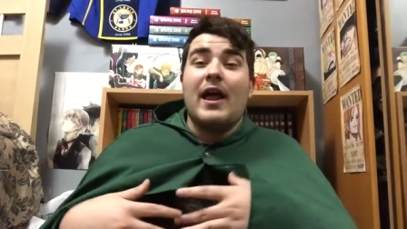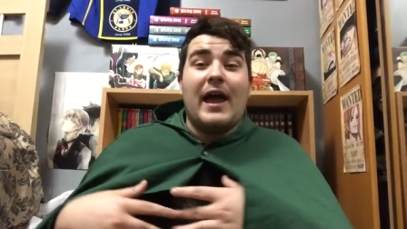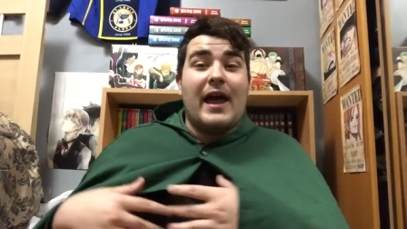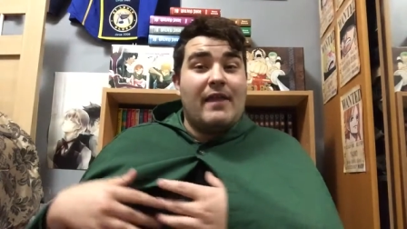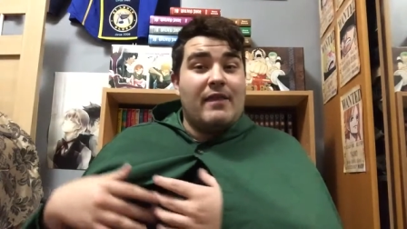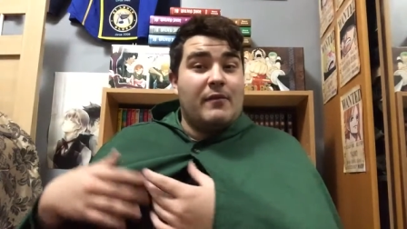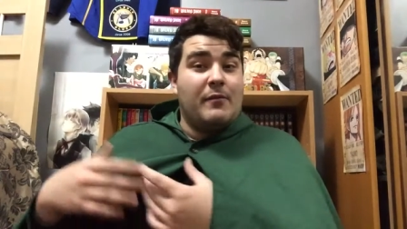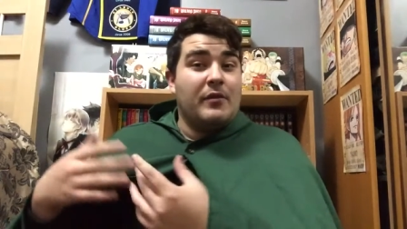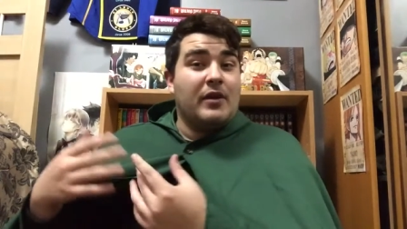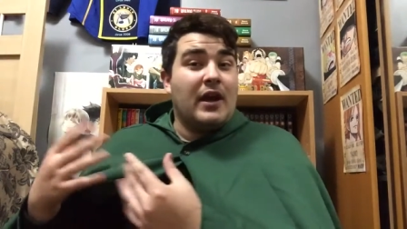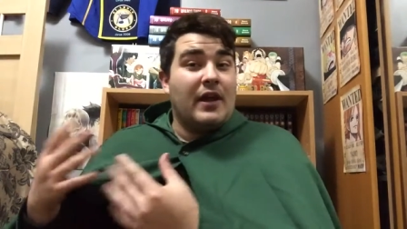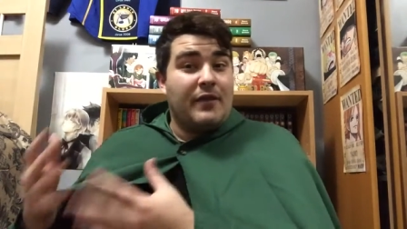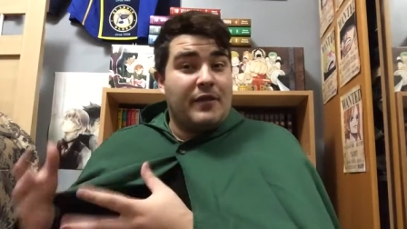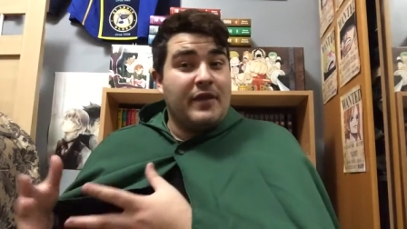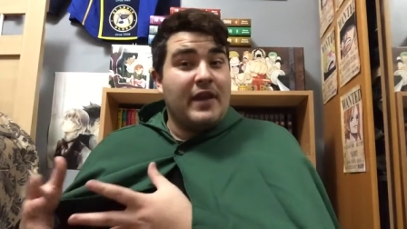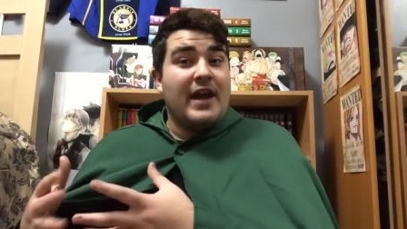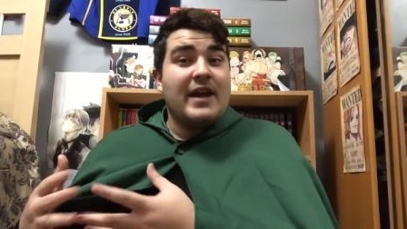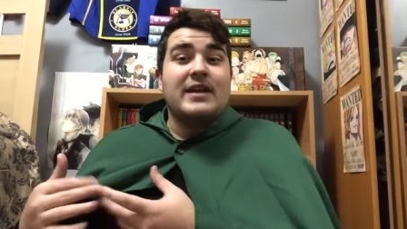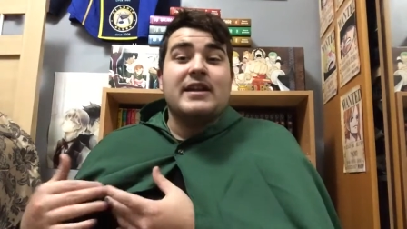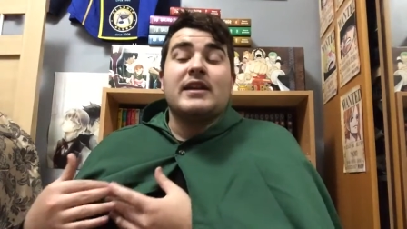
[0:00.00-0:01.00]
and then we got
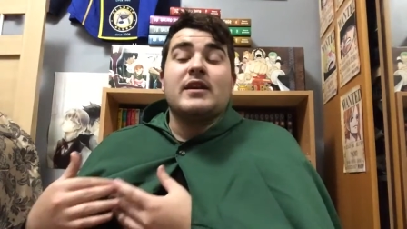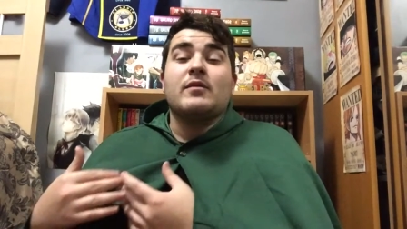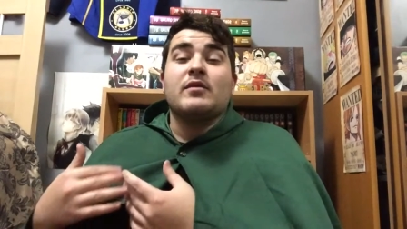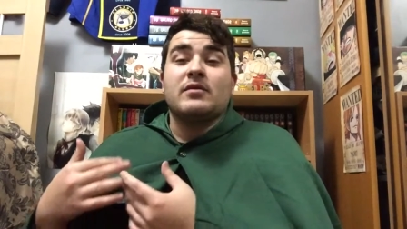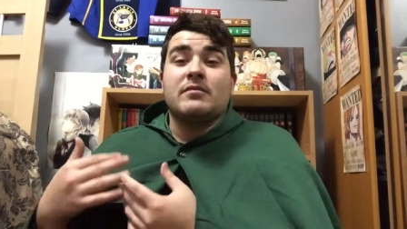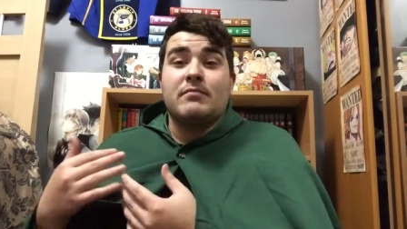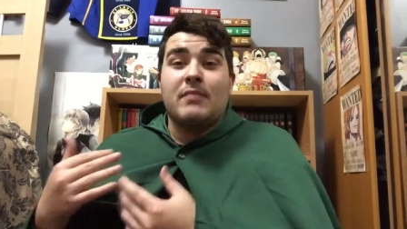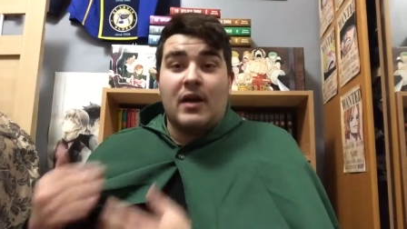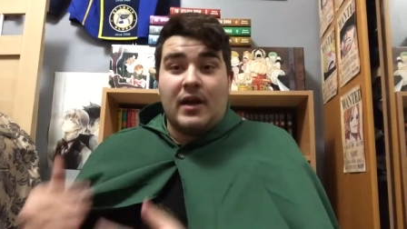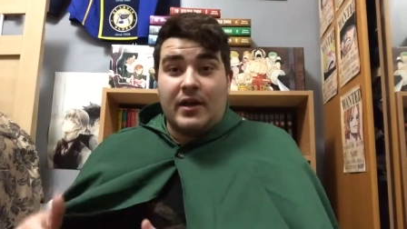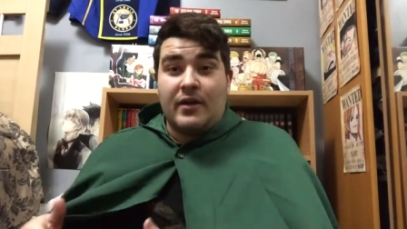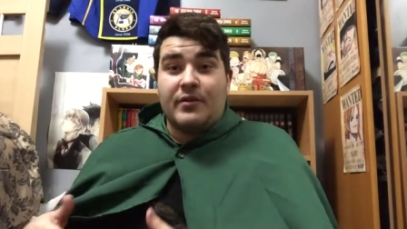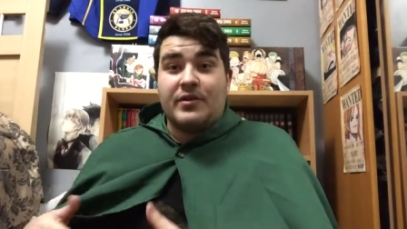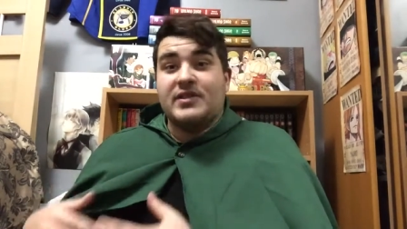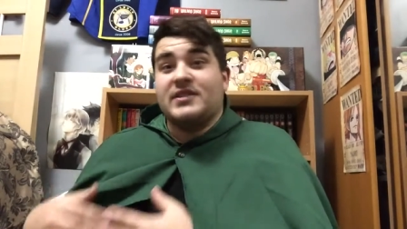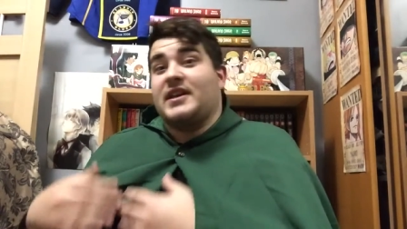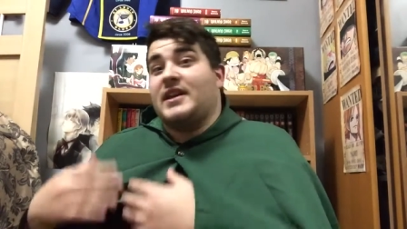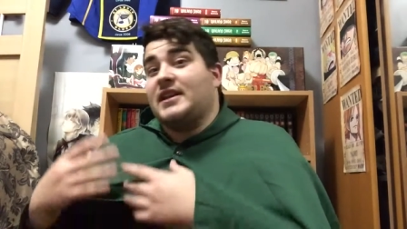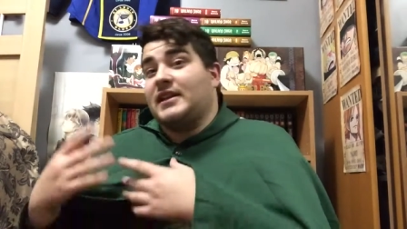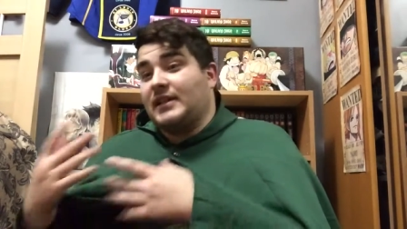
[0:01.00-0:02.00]
the ending with
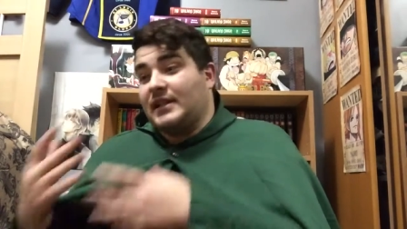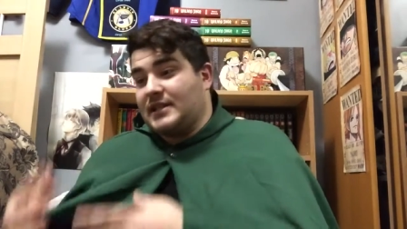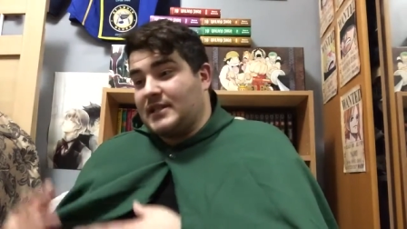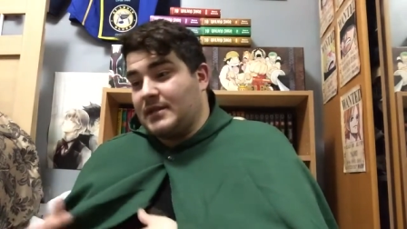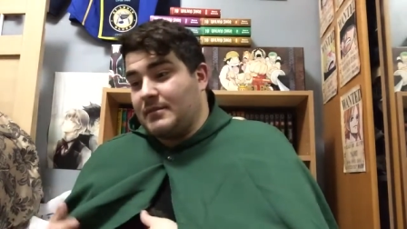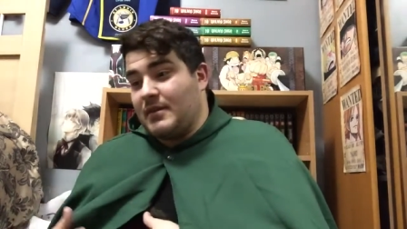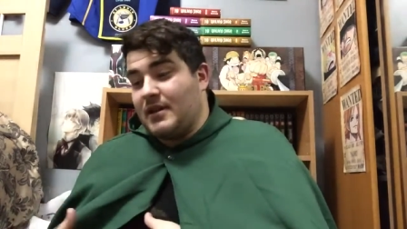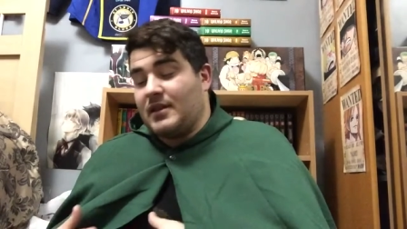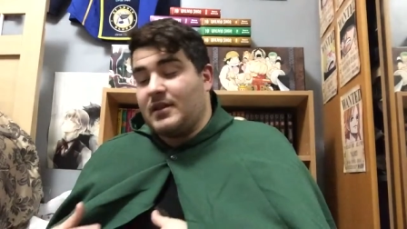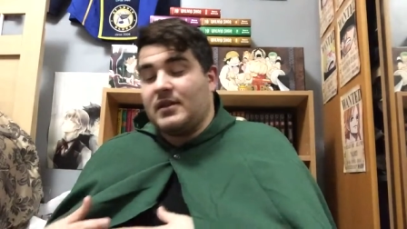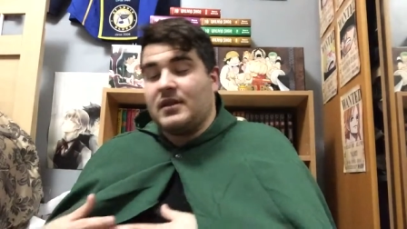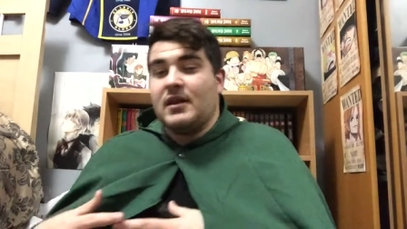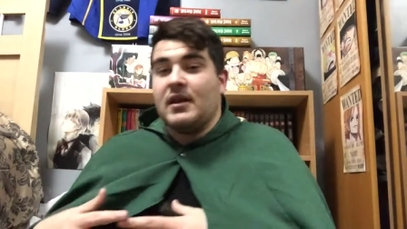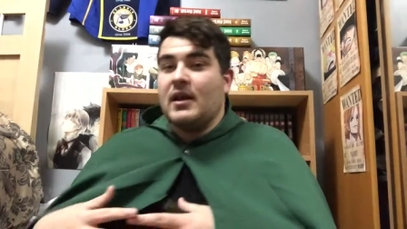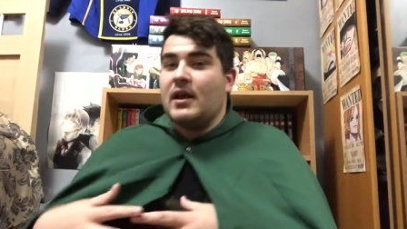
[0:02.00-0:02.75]
Meliodas and Elizabeth.